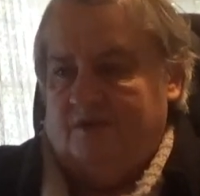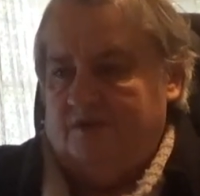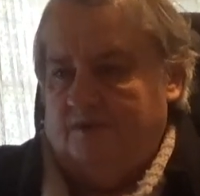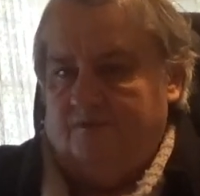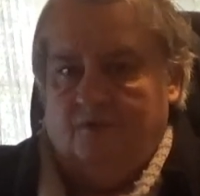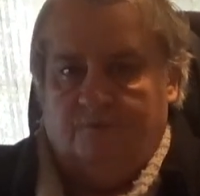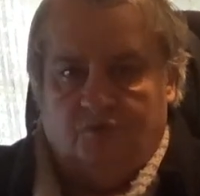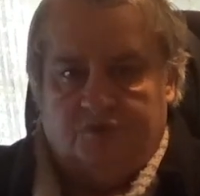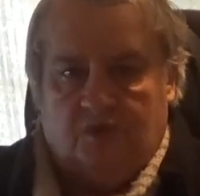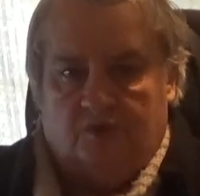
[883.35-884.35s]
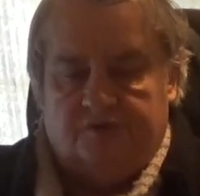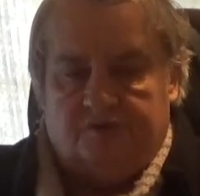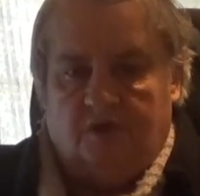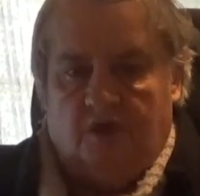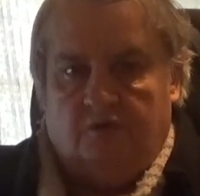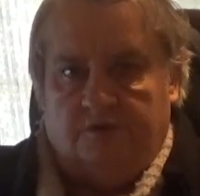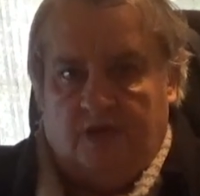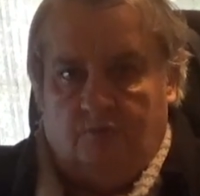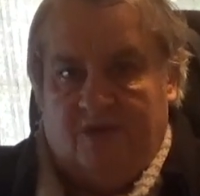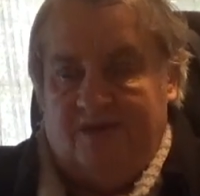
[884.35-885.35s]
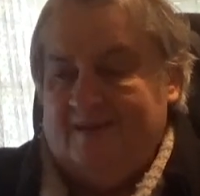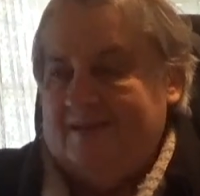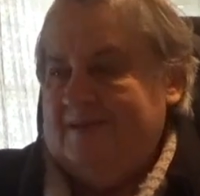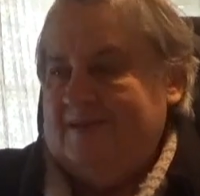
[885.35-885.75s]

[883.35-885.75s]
got a few more songs to go on that one.